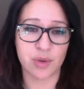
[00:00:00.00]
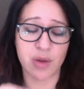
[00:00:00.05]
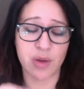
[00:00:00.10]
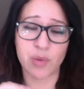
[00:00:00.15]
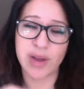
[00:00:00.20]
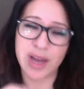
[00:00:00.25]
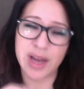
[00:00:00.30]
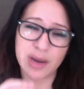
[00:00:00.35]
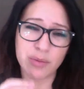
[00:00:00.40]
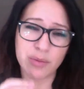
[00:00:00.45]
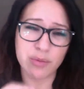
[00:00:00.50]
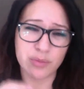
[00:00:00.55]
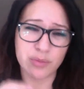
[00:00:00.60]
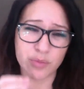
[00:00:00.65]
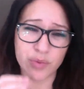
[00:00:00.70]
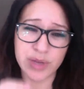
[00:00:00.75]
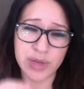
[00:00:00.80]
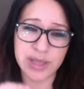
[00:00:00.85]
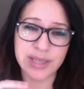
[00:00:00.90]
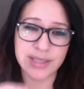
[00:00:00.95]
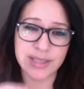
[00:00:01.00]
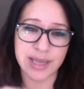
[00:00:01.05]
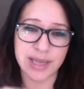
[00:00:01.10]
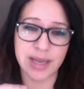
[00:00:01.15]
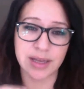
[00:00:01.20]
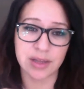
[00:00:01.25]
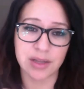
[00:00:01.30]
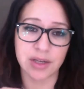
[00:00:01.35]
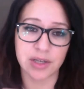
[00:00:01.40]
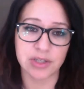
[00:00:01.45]
We gotta really take a
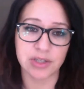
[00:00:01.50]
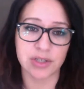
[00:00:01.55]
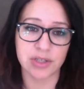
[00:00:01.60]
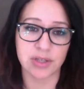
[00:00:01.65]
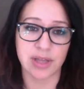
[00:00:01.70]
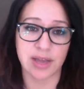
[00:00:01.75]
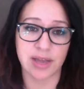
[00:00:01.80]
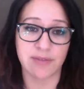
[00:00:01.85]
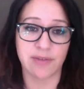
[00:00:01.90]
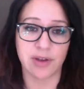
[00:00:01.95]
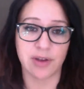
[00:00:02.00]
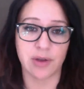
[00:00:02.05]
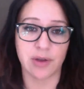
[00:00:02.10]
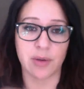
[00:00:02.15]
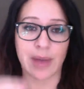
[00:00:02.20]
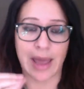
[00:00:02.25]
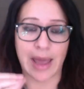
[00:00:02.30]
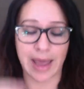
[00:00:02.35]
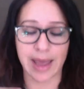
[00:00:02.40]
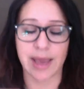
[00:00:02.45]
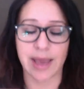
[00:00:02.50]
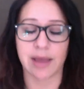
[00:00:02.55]
look at your life and go, hey,